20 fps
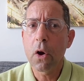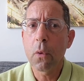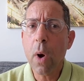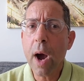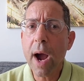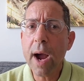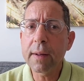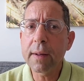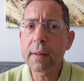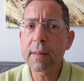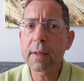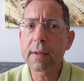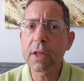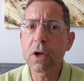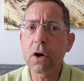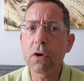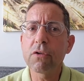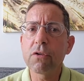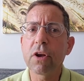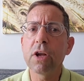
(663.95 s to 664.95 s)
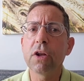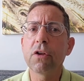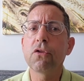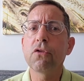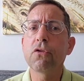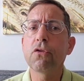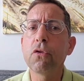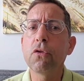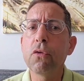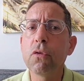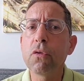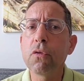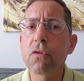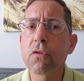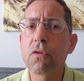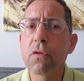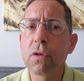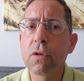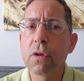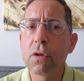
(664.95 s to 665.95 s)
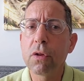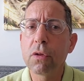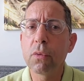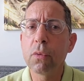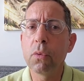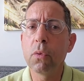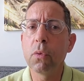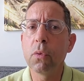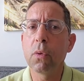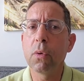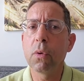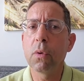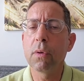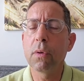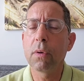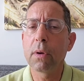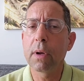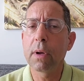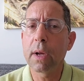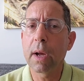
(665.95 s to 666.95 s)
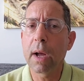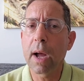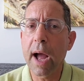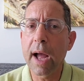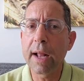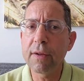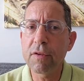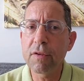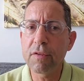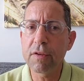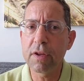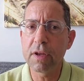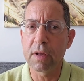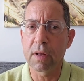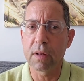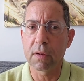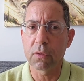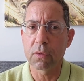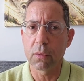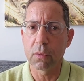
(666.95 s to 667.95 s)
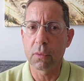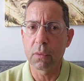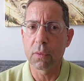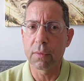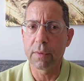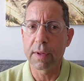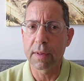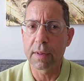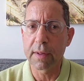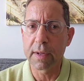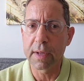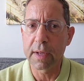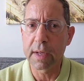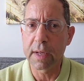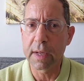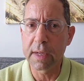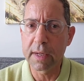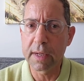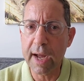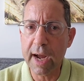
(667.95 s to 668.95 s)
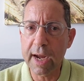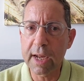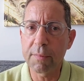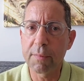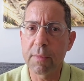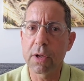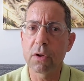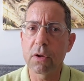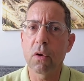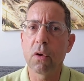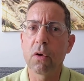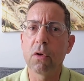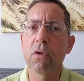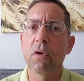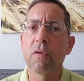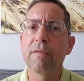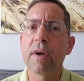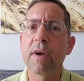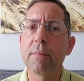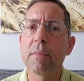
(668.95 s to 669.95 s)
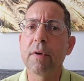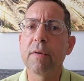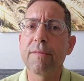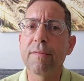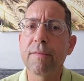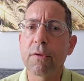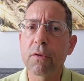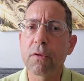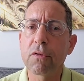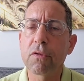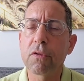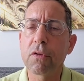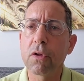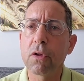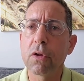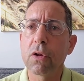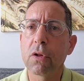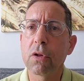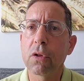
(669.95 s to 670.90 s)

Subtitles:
And why did the DOJ choose to unseal the indictment on November 1st,